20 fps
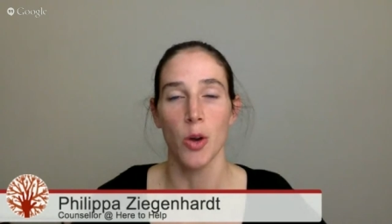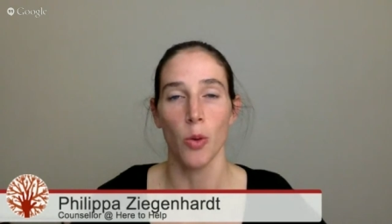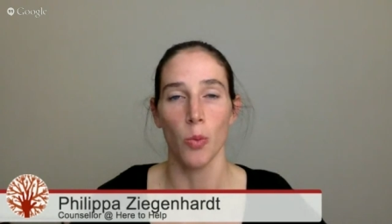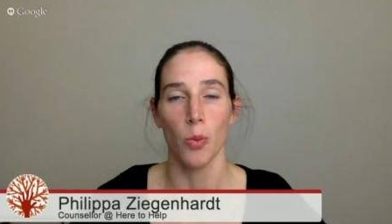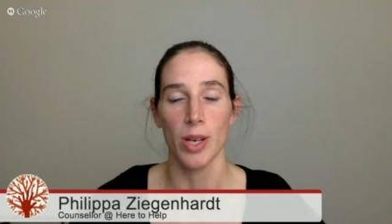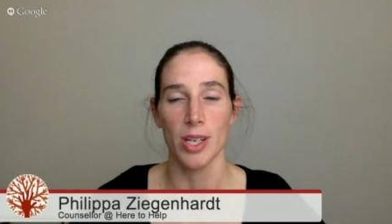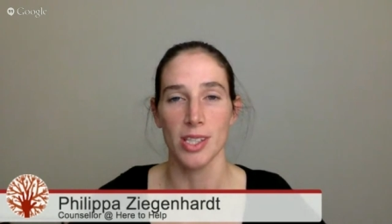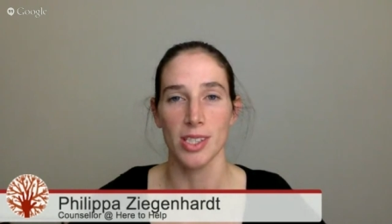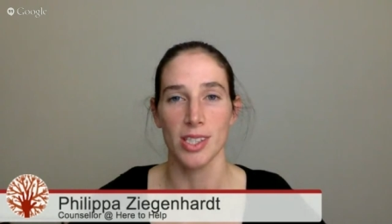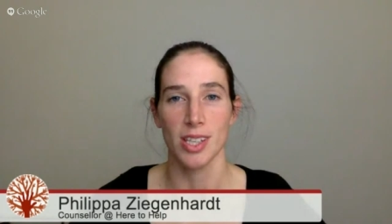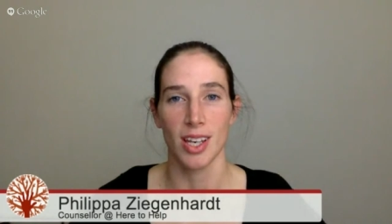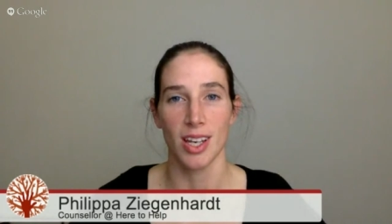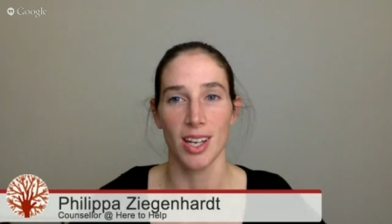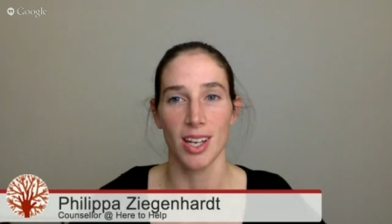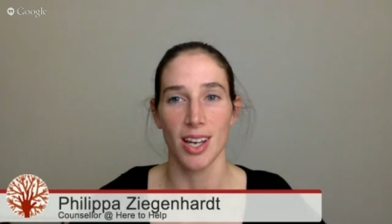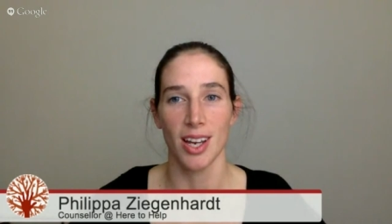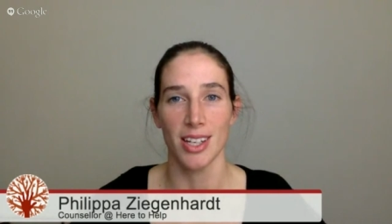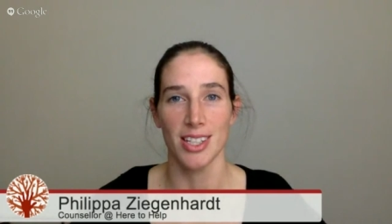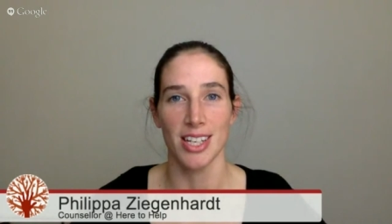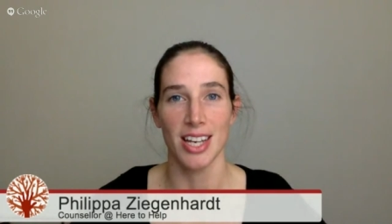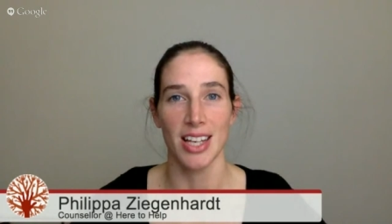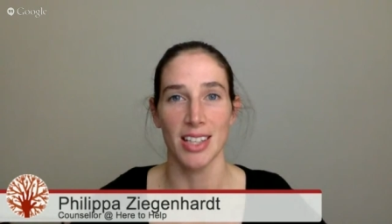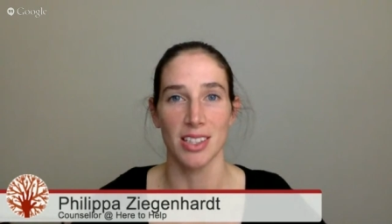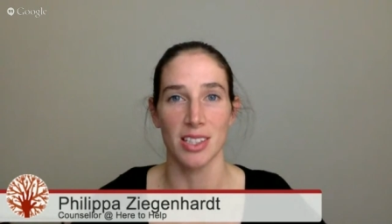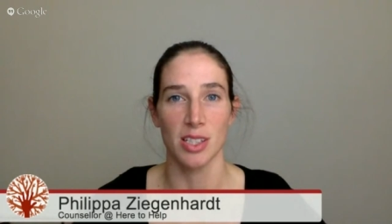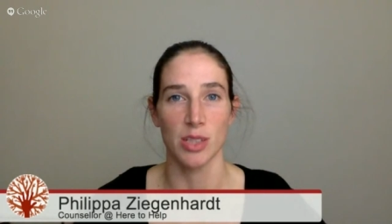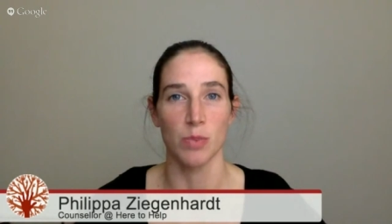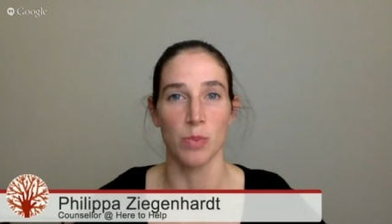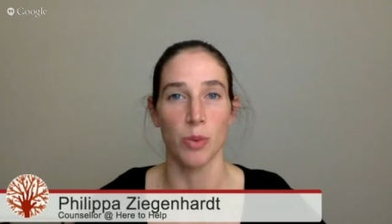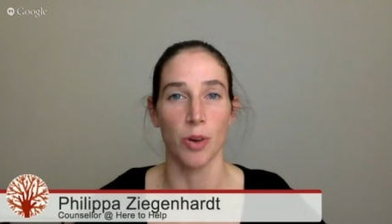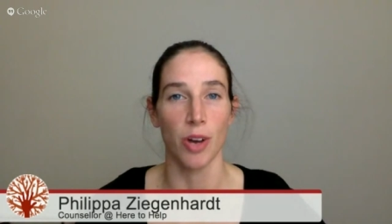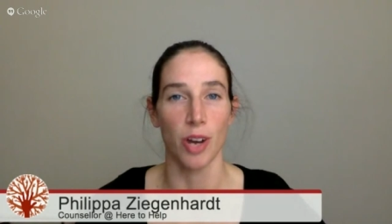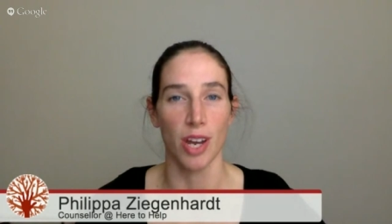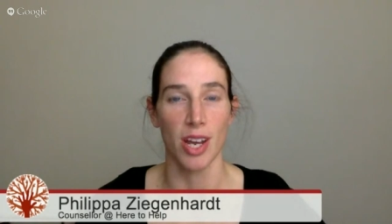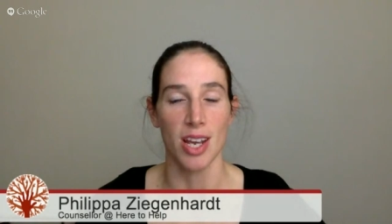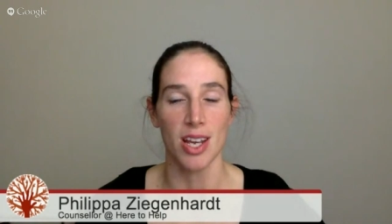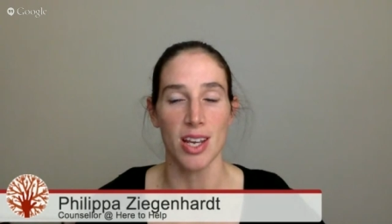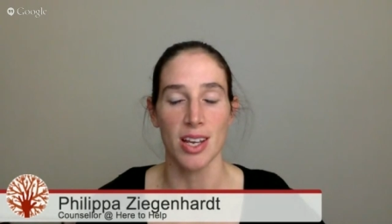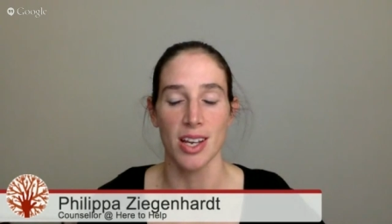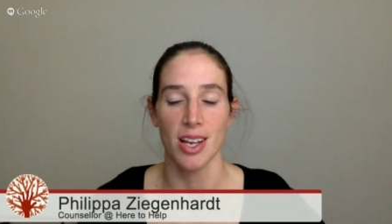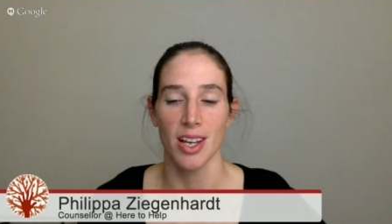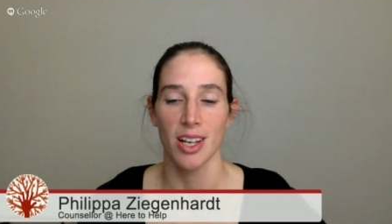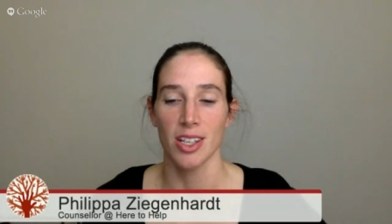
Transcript: we see a dancer's body